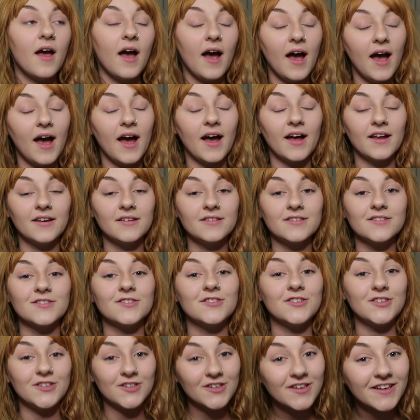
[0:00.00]
And
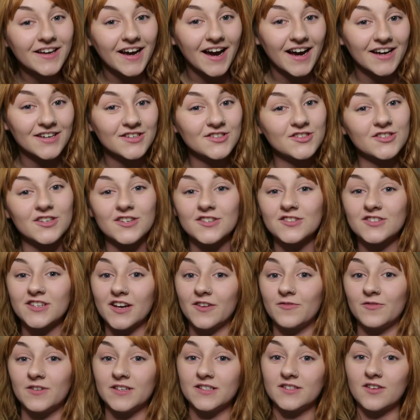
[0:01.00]
you guys chose
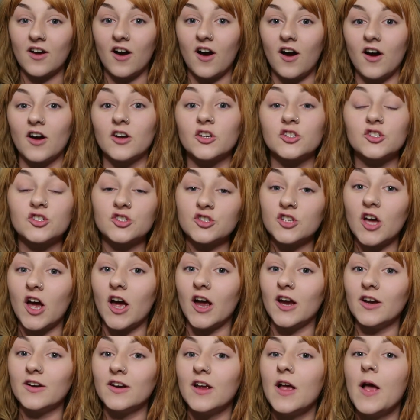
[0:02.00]
Jeffree Star.
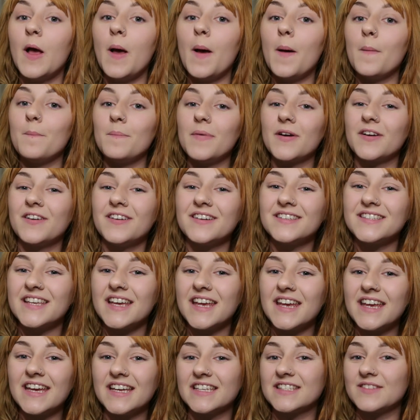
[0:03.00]
So because
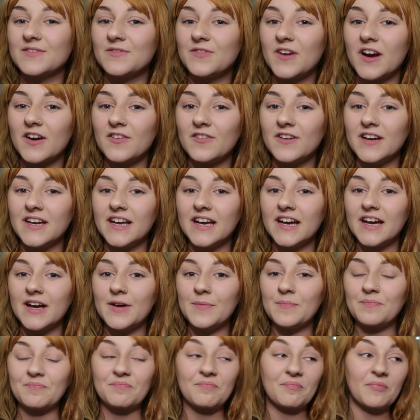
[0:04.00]
he is very
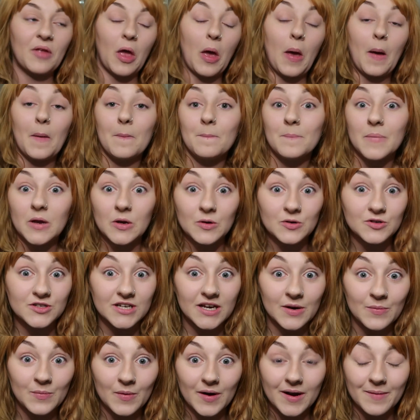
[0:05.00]

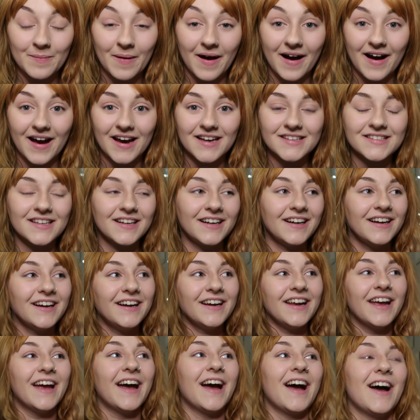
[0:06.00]
bougie in what he buys,
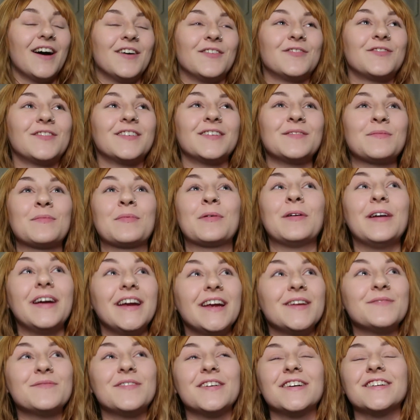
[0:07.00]
I have
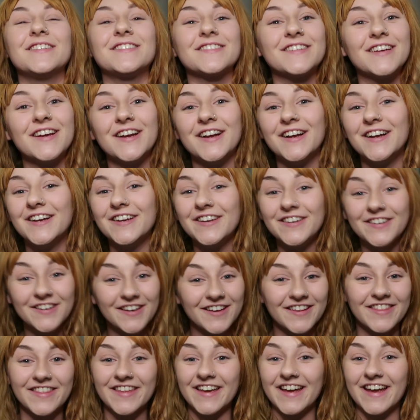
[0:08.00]
pretty much
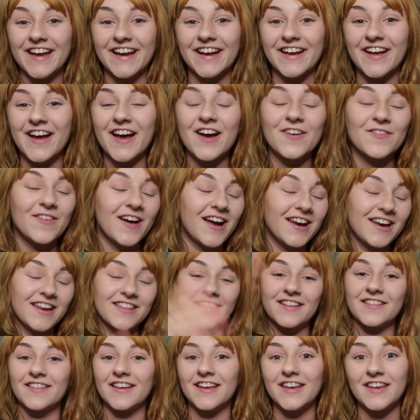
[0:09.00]
nothing of
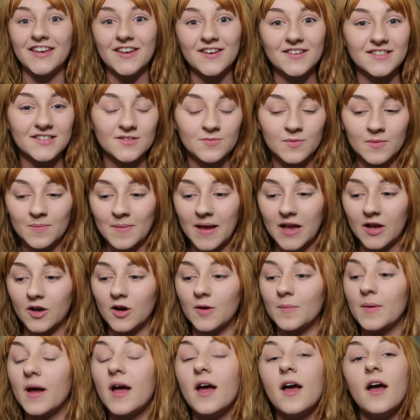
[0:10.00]
anything that he uses with
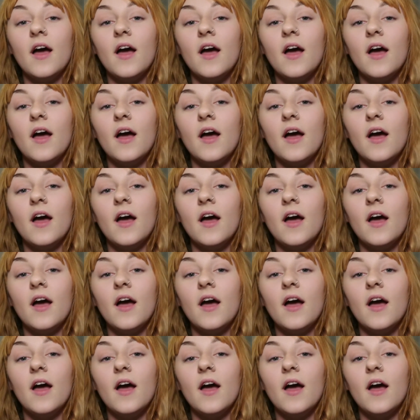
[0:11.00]
makeup